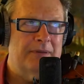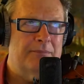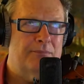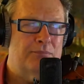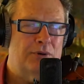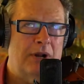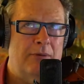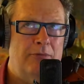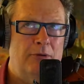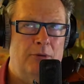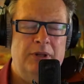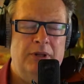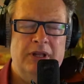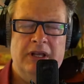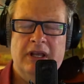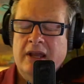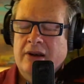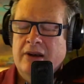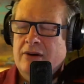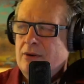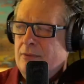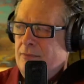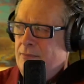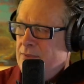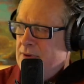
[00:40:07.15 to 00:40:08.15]
probably, I
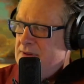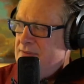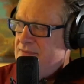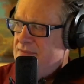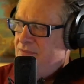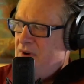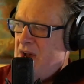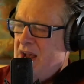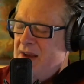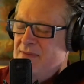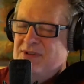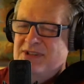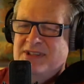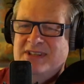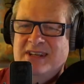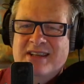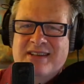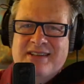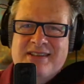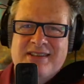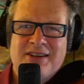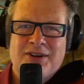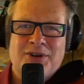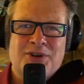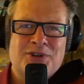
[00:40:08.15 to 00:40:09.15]
don't know,
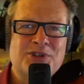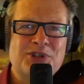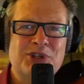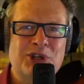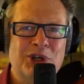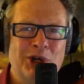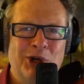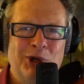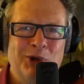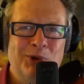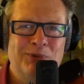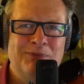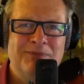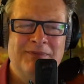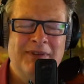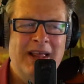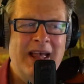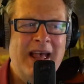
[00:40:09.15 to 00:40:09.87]
5-6 years ago.